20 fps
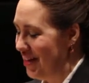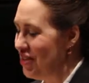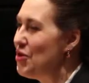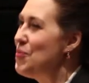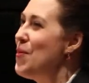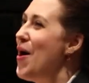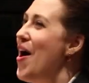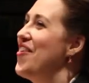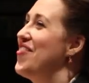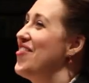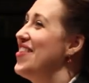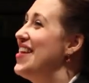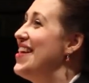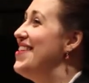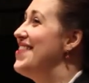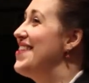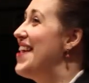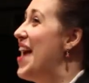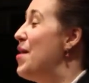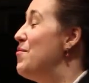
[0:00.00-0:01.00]

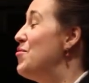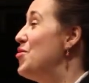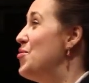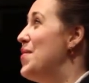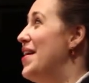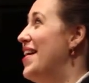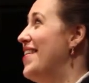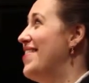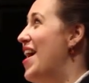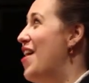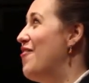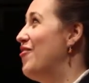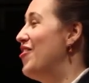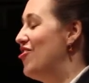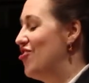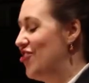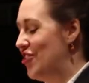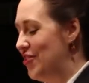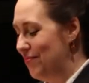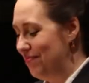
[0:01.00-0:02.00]
Demosthenes came to me in that
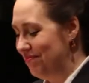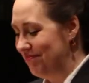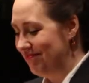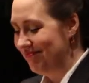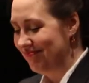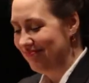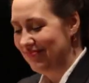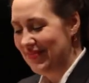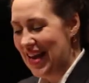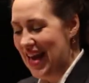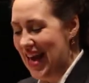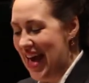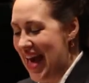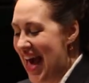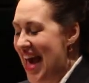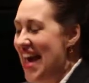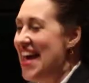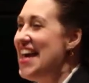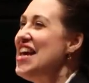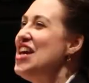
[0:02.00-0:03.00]
vision.
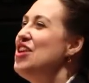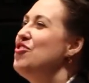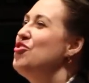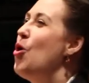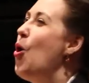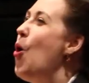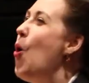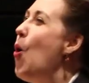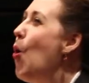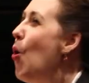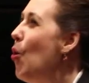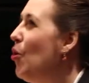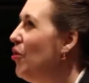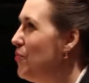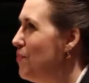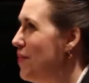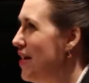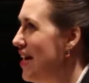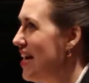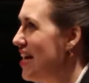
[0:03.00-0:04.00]
He
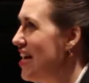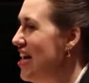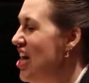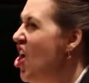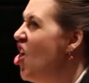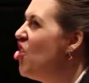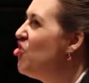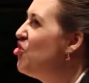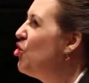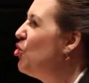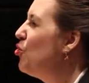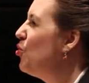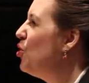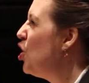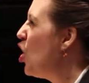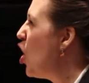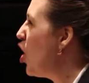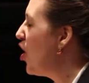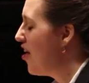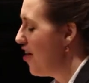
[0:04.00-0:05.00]
told me to
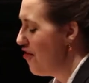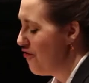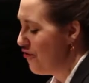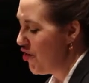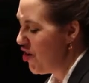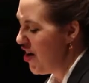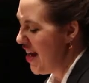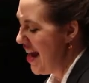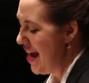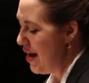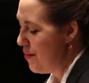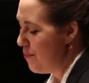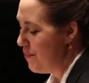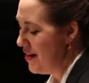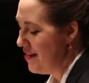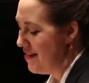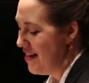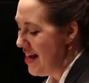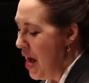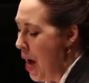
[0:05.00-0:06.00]
look for him.
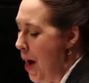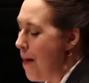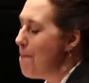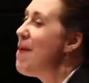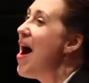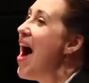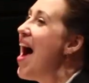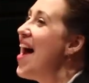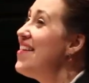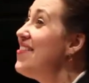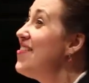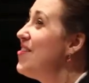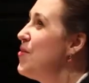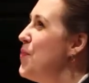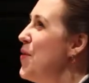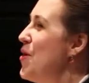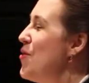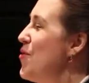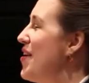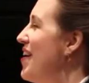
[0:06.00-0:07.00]
My
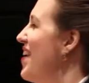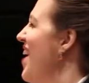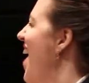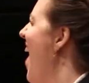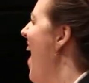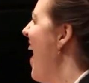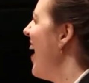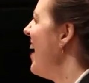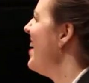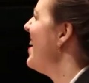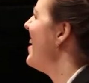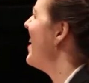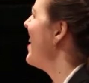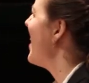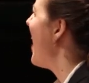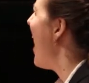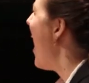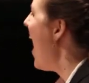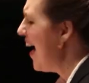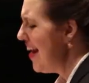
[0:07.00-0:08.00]
spirit
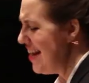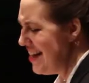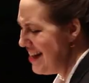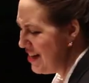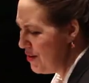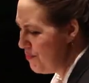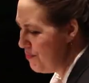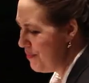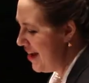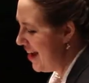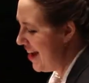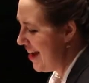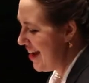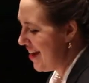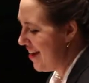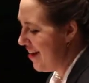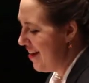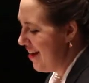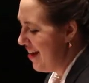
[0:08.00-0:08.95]
guided me.